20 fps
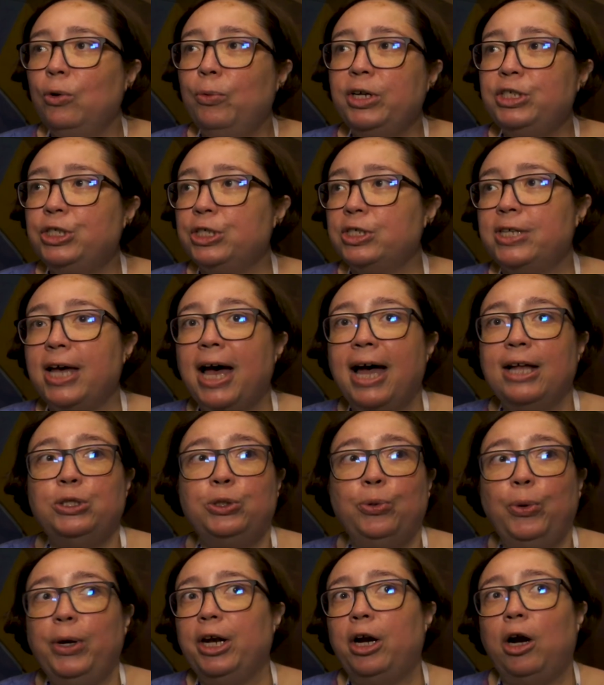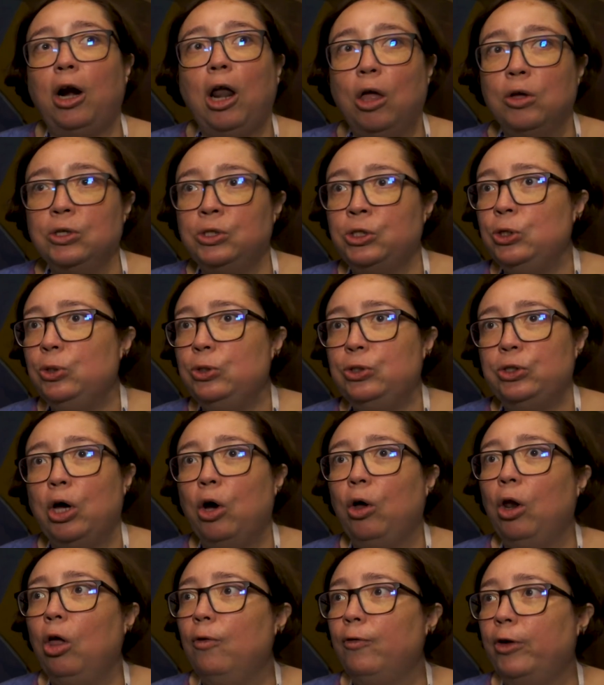We just had Twitter lawsuits
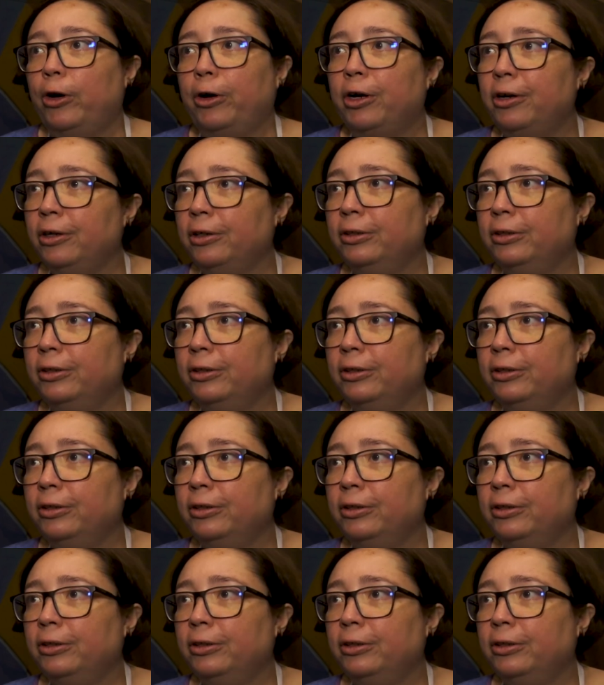all over.